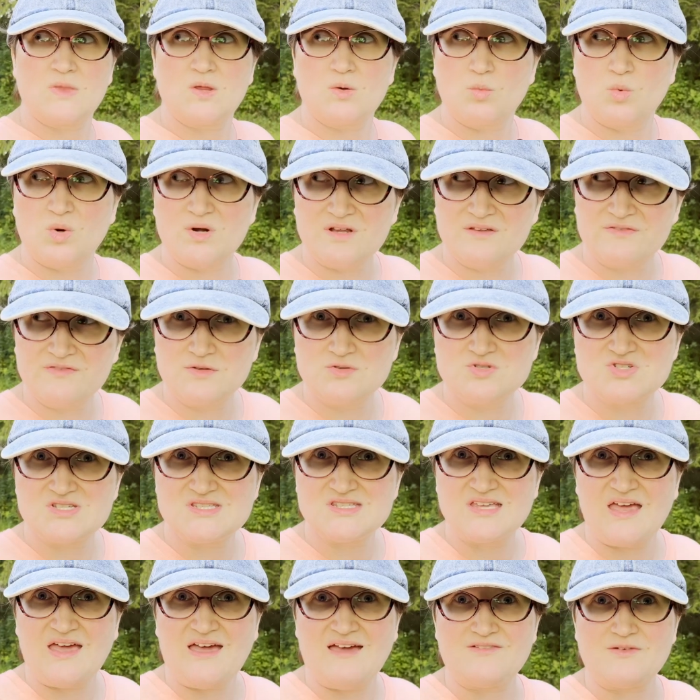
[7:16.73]
What if you
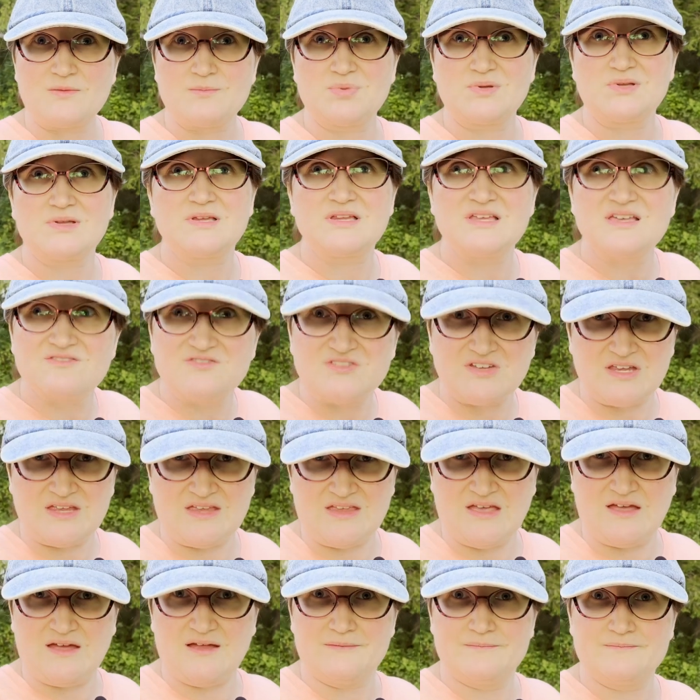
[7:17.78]
just haven't believed it
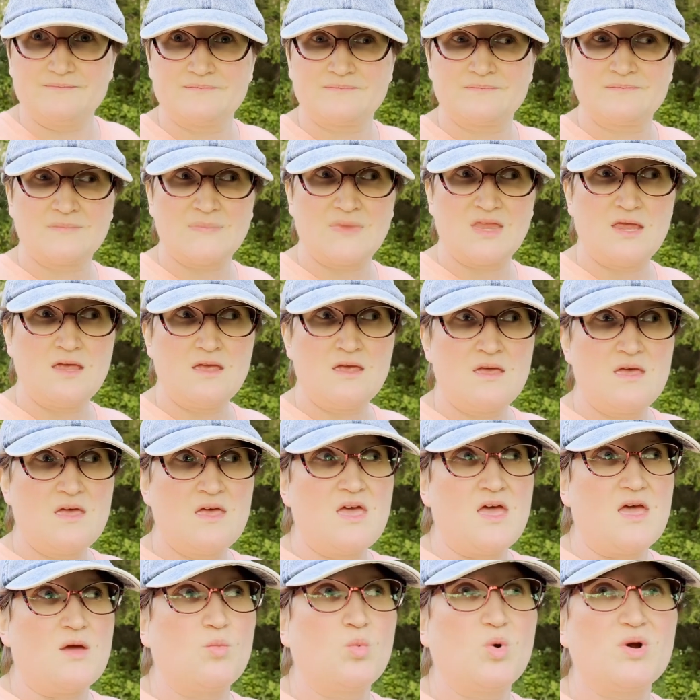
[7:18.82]
yet?
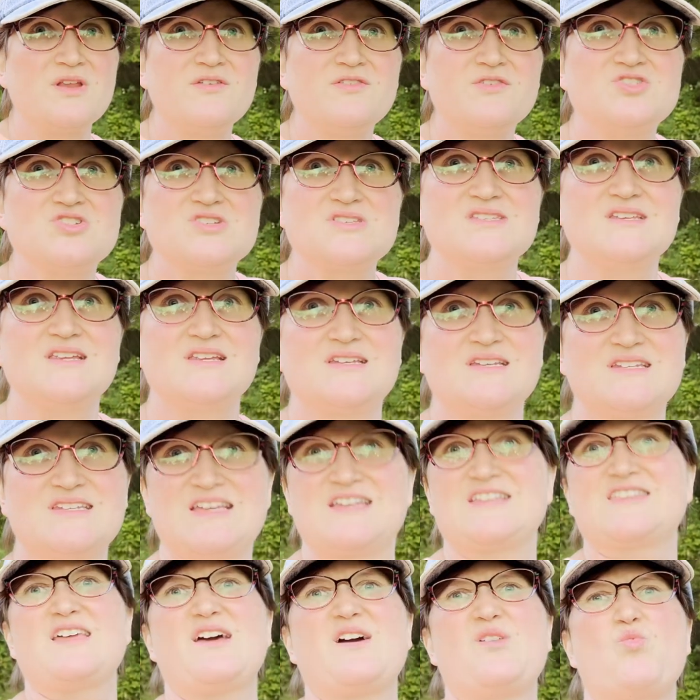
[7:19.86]
And what if you just need to
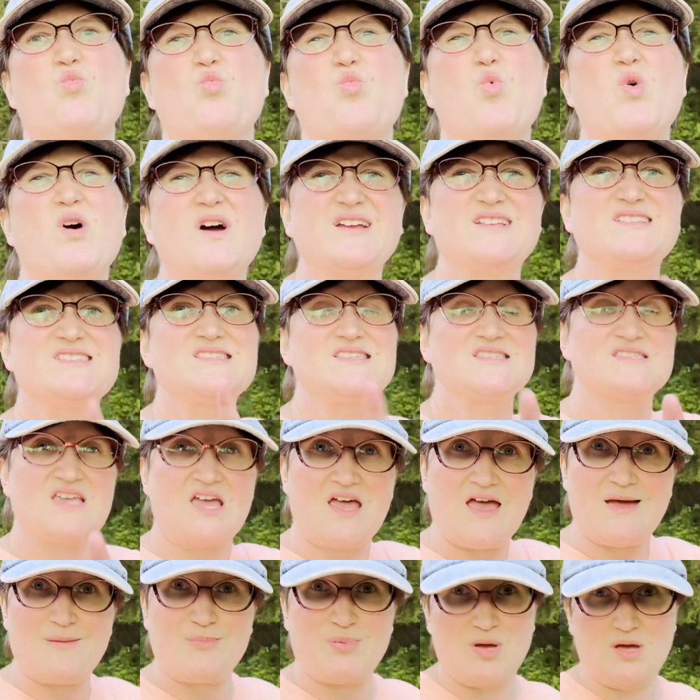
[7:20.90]
take that one
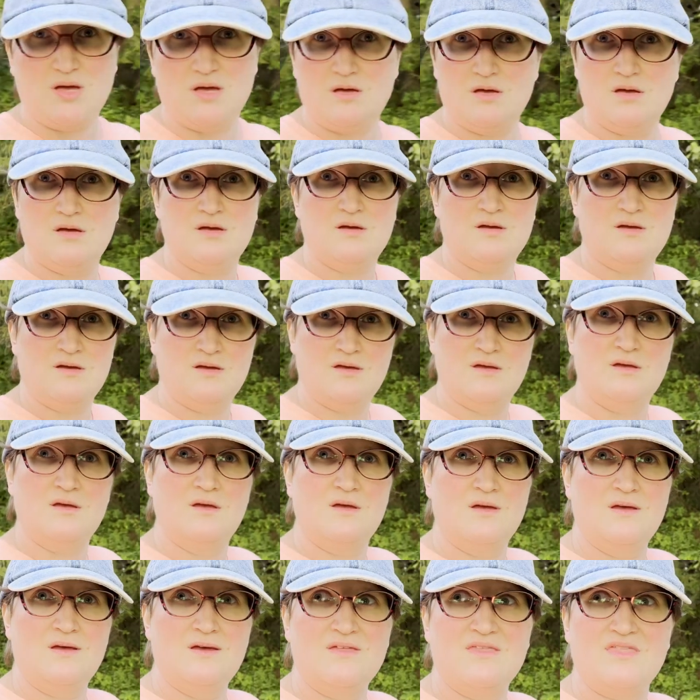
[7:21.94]
step
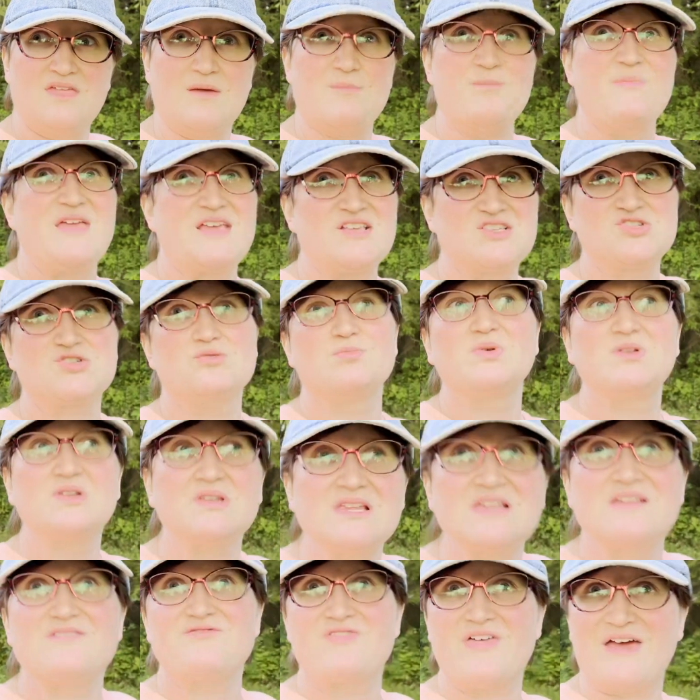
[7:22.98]
that makes you
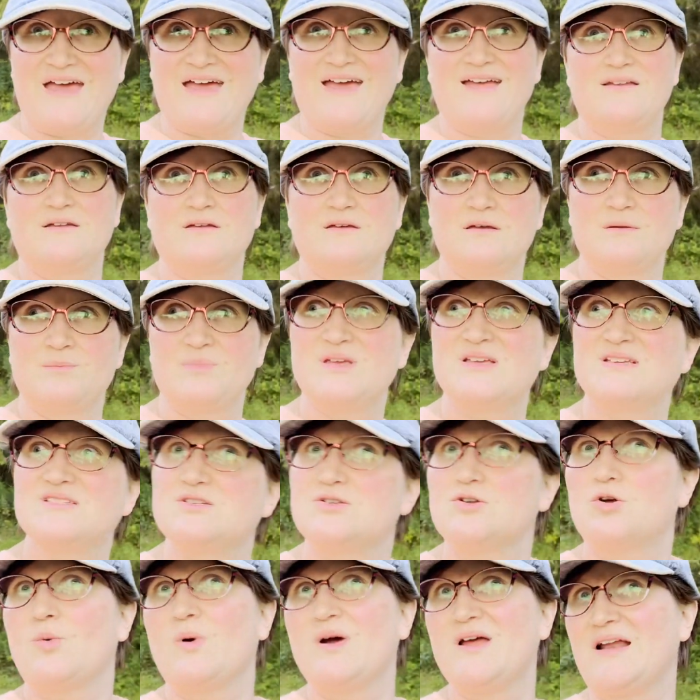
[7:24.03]
believe that? Because you
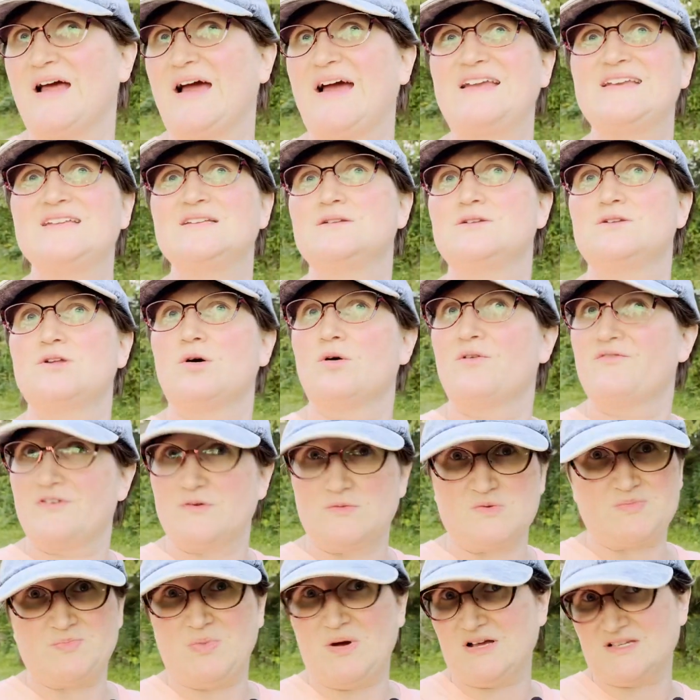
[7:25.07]
know what? I didn't know if it
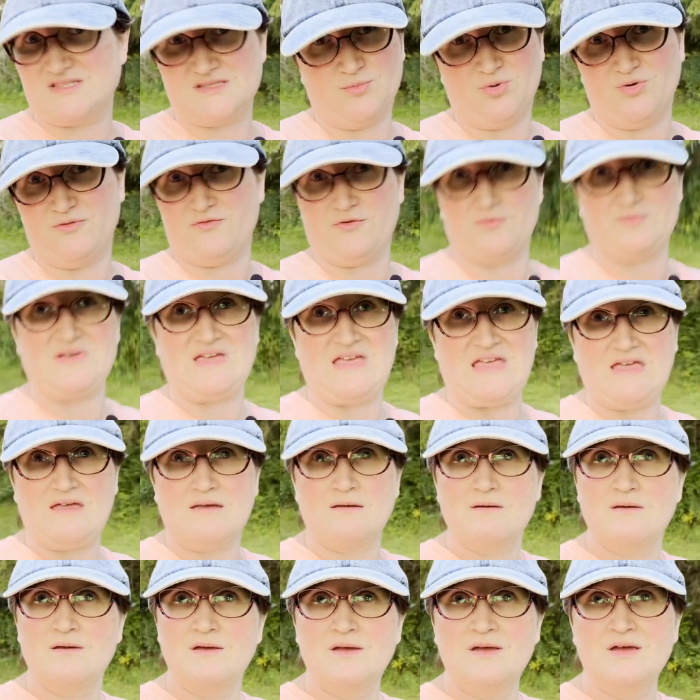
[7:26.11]
was possible for me
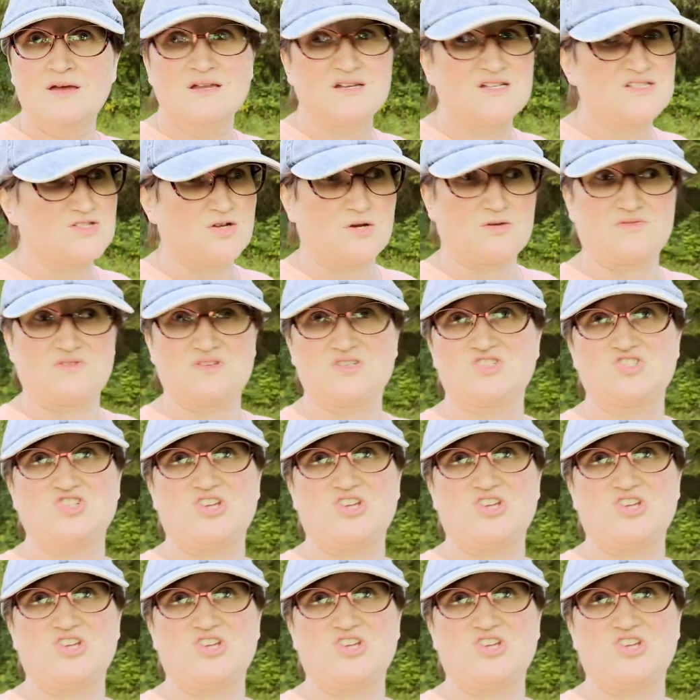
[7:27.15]
to start this